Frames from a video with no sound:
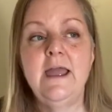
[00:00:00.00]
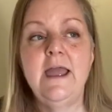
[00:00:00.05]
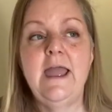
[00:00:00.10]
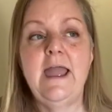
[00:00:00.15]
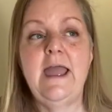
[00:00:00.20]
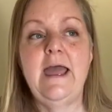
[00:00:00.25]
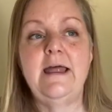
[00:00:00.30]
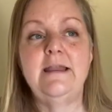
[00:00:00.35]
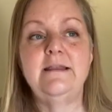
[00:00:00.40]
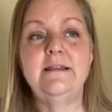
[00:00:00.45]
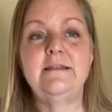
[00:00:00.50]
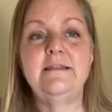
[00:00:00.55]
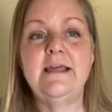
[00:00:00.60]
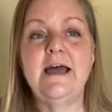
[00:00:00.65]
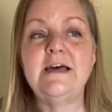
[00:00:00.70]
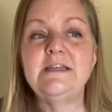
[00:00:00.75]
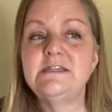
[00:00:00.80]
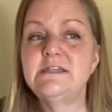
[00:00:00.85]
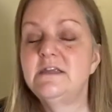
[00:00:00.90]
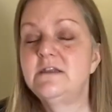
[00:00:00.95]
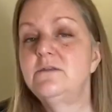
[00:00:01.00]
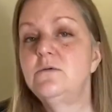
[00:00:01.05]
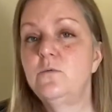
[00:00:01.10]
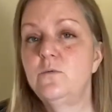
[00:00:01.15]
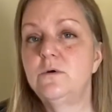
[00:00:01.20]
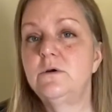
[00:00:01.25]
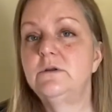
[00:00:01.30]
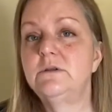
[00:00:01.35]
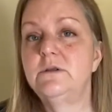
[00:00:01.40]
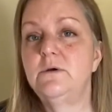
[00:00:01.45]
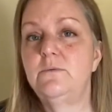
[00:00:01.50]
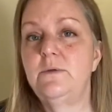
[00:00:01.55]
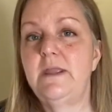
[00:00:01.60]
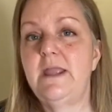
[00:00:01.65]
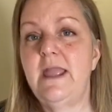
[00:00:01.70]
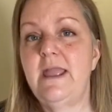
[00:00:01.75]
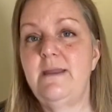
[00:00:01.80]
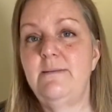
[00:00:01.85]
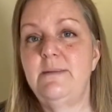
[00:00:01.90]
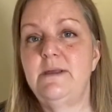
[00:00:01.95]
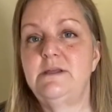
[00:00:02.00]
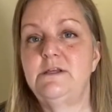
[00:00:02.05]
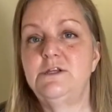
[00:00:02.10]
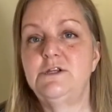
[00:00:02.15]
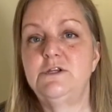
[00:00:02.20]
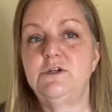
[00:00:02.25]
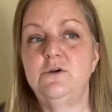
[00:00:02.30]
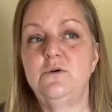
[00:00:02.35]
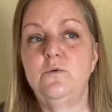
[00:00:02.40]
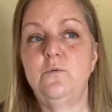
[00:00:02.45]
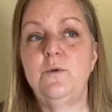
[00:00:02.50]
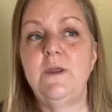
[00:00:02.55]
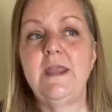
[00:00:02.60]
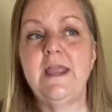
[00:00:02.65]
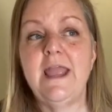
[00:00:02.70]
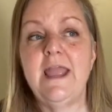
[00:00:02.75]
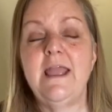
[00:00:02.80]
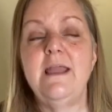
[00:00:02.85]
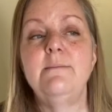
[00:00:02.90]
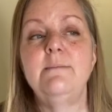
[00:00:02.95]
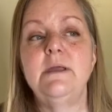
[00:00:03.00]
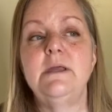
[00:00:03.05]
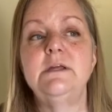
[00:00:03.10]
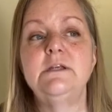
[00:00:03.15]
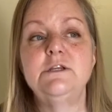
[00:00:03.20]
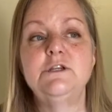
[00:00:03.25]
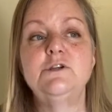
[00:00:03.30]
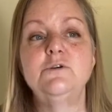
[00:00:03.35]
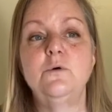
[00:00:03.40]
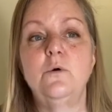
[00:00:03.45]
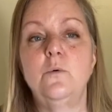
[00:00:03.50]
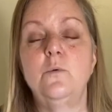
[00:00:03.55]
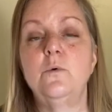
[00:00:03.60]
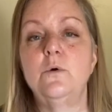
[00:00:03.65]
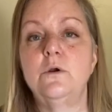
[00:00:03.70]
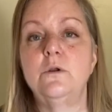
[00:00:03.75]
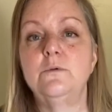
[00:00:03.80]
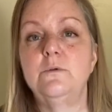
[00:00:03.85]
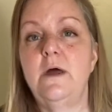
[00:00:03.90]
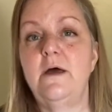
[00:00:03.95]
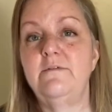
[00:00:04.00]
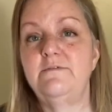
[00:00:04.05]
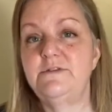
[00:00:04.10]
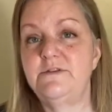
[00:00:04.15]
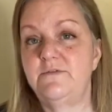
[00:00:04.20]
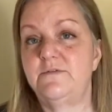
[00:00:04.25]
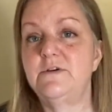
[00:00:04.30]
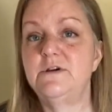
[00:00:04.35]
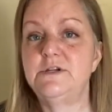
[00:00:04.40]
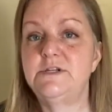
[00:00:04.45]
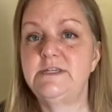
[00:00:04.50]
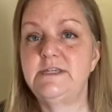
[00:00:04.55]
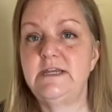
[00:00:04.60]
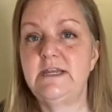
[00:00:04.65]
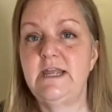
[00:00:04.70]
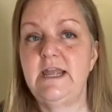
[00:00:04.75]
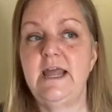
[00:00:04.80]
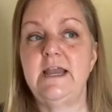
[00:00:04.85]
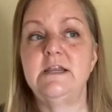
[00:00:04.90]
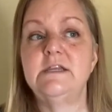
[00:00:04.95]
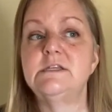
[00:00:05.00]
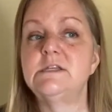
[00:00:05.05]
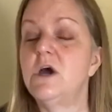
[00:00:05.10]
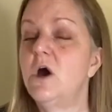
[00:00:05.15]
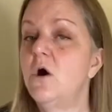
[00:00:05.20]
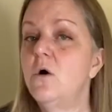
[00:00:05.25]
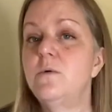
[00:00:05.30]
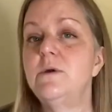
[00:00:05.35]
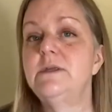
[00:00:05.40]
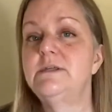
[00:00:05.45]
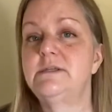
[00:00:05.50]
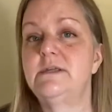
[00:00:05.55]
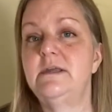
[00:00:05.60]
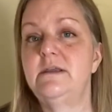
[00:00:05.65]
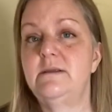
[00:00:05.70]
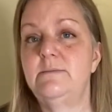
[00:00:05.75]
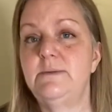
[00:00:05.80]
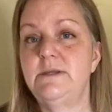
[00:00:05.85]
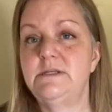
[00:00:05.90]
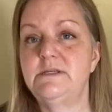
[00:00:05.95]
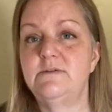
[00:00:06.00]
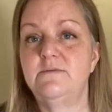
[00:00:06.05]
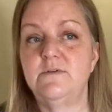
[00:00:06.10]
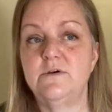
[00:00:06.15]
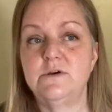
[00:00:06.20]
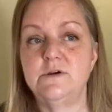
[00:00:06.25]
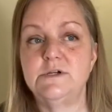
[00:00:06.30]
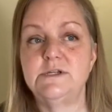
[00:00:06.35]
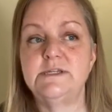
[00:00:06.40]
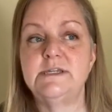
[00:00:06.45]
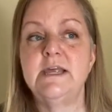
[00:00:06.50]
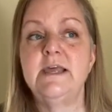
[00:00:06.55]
And that's not the world that we came into. We came into a world of diversity, and it's always going to be diverse.